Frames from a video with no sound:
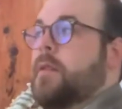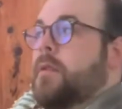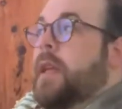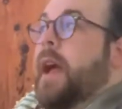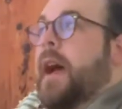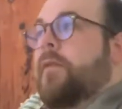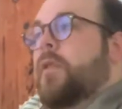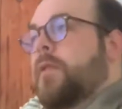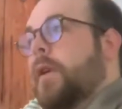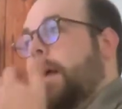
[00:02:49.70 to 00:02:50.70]
have
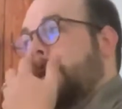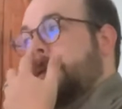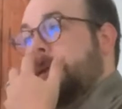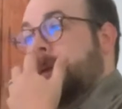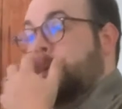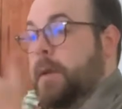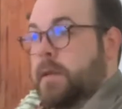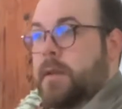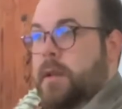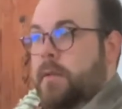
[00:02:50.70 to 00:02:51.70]
arthritis,
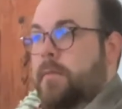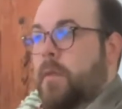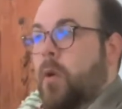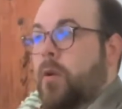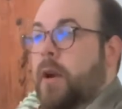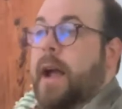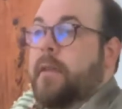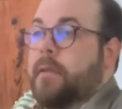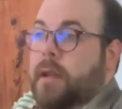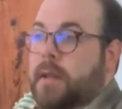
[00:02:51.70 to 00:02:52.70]
especially older
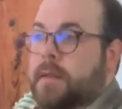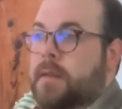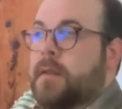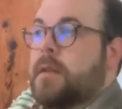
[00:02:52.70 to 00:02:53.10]
athletes,